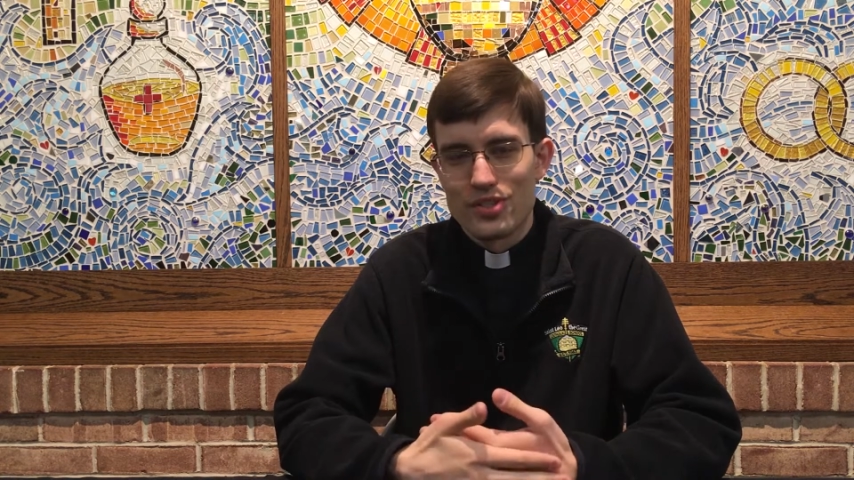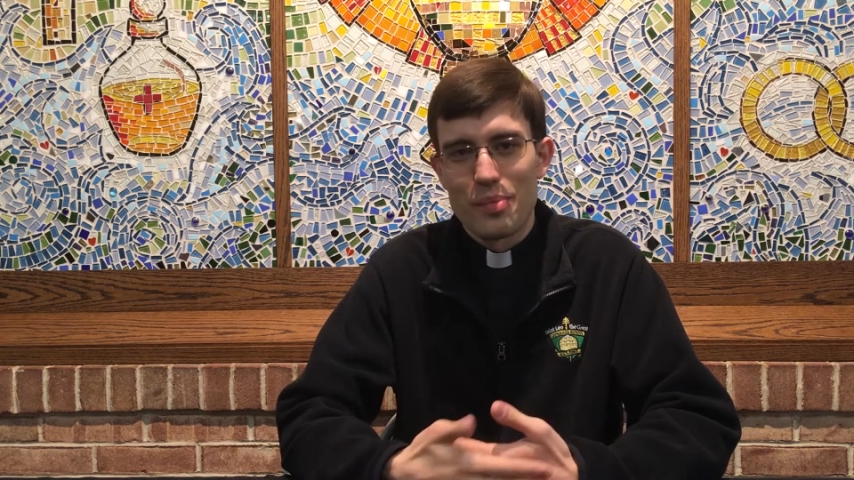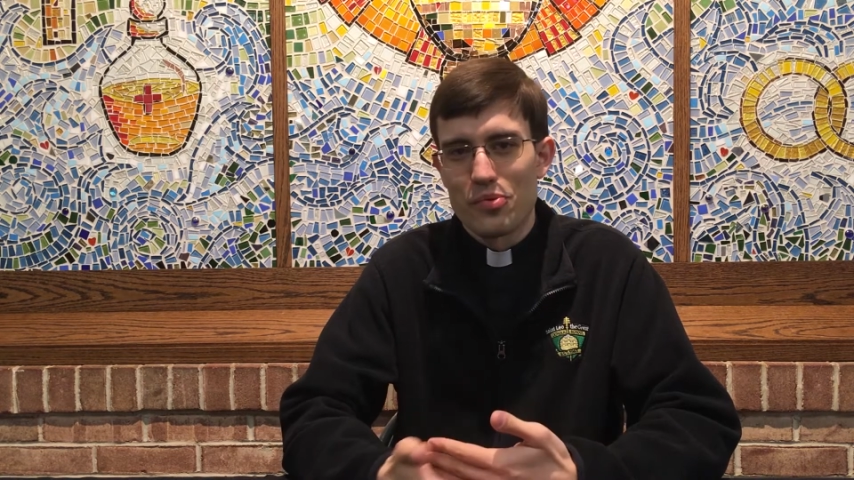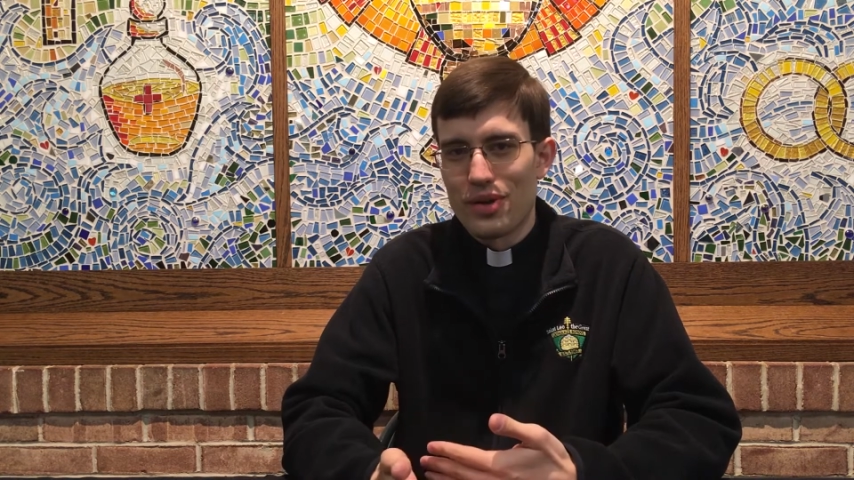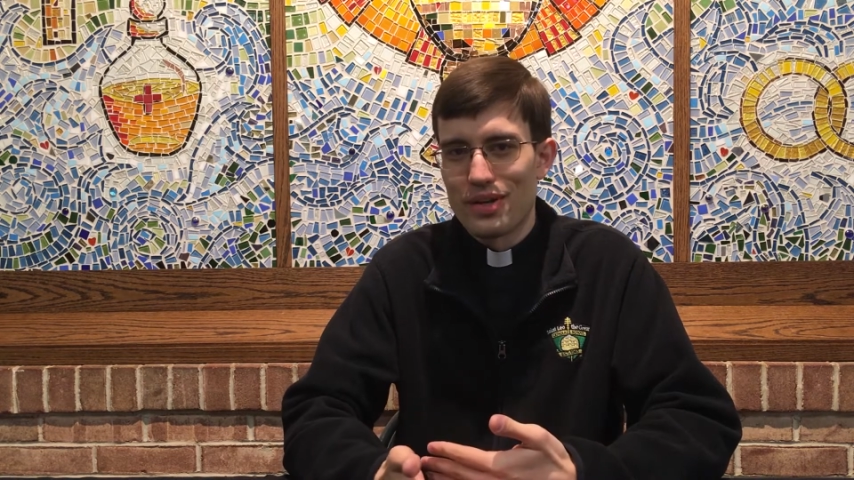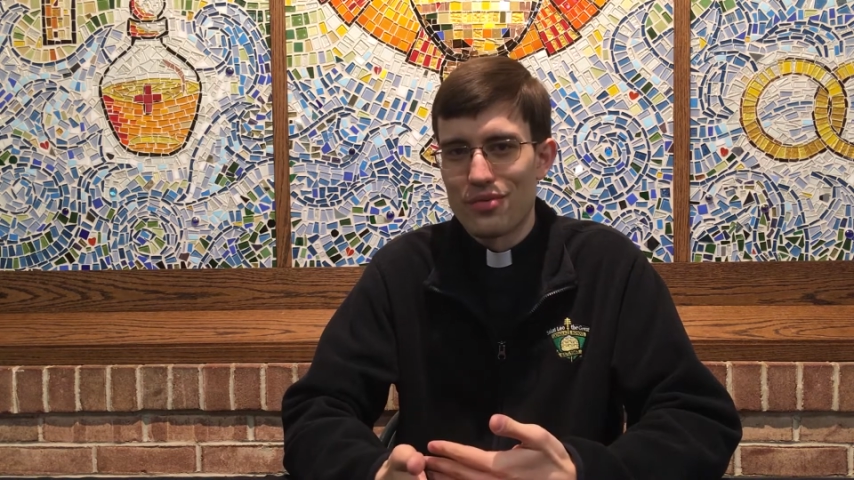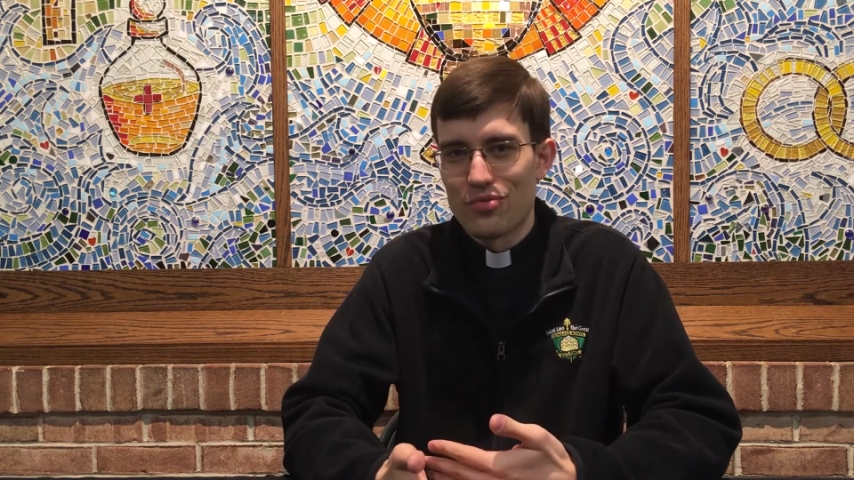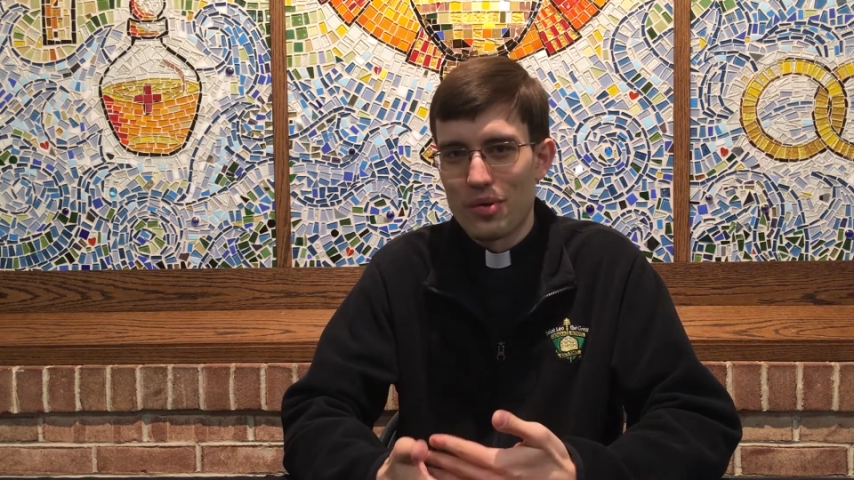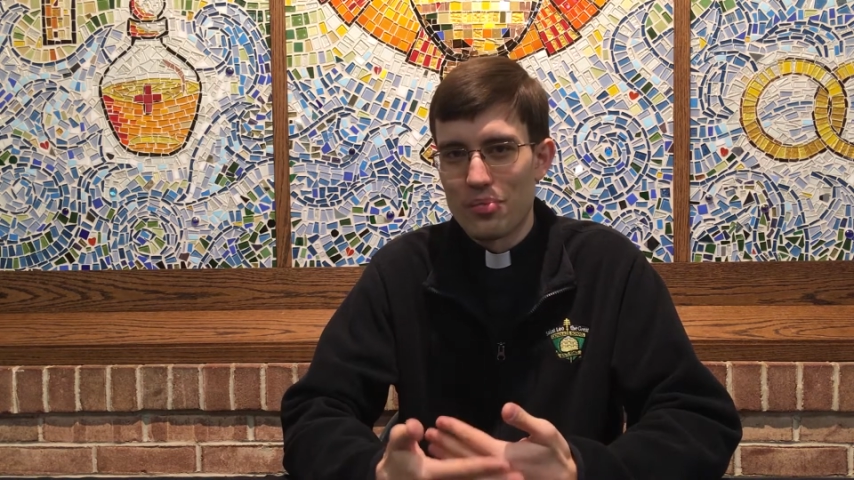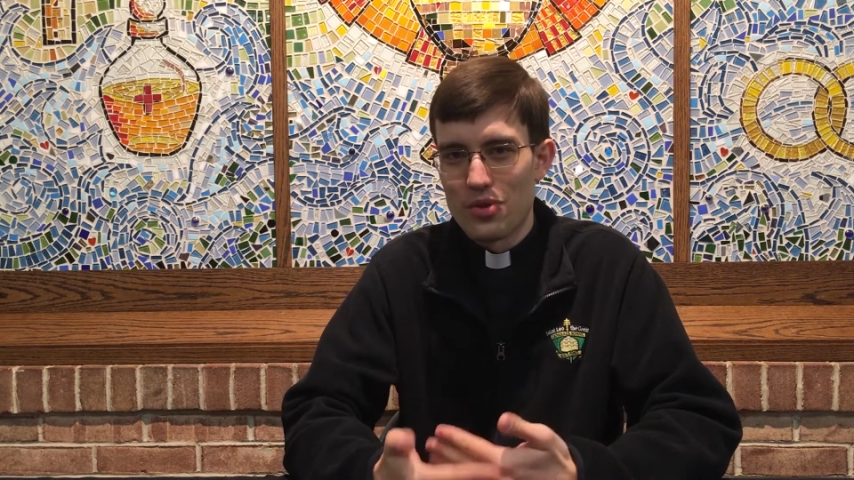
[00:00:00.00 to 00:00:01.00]
separated
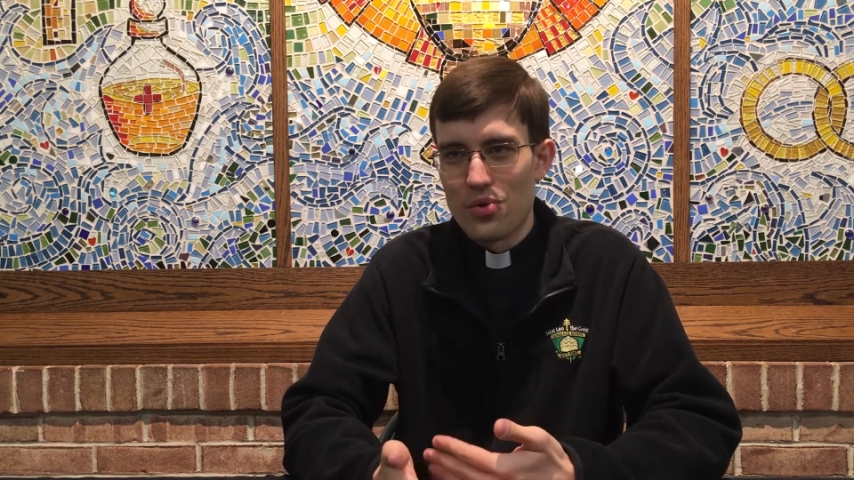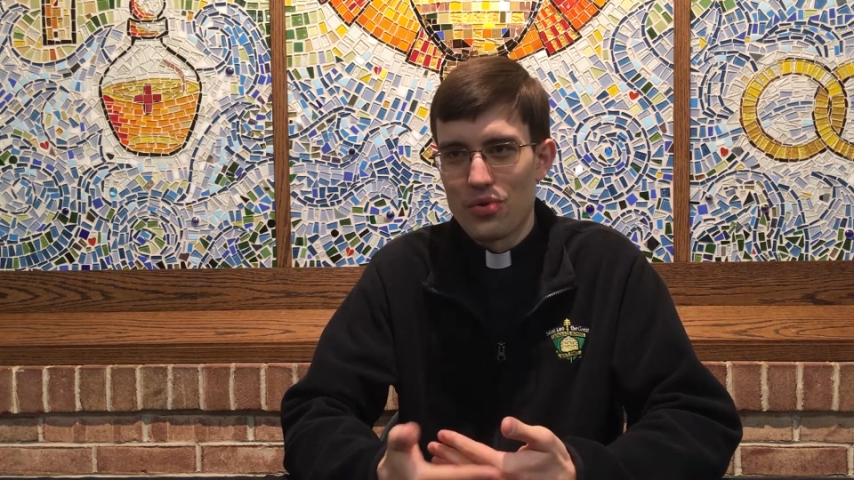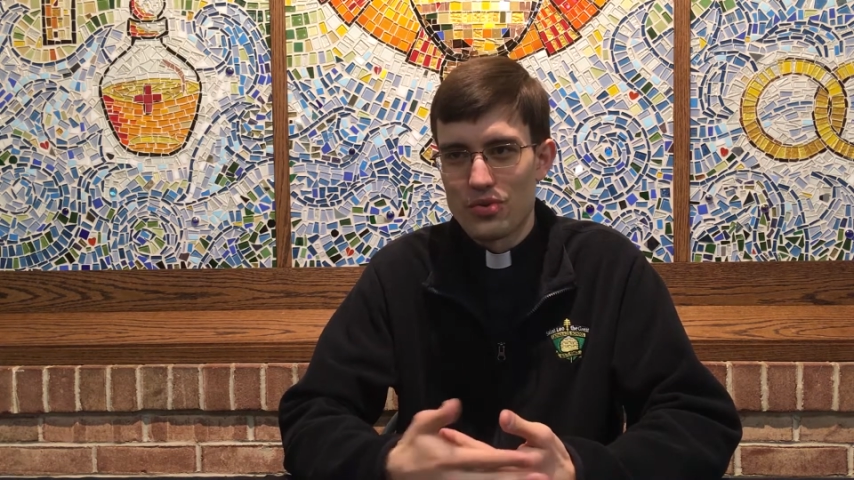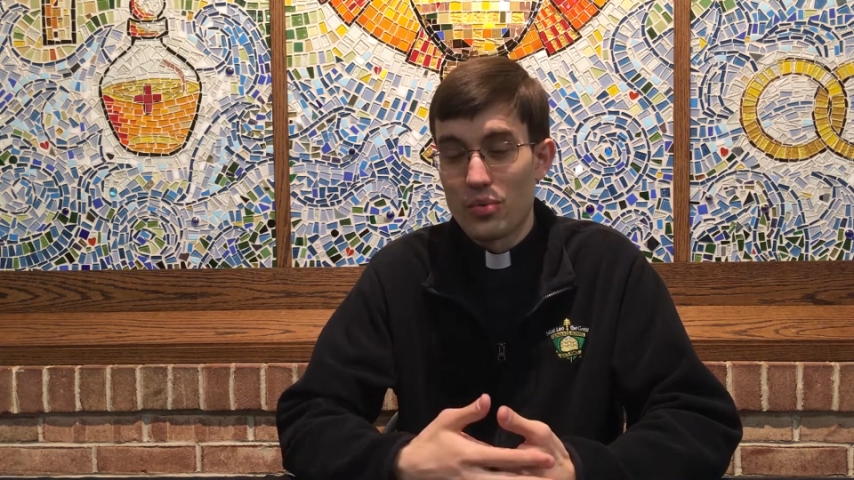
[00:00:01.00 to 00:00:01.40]
from the Eucharist,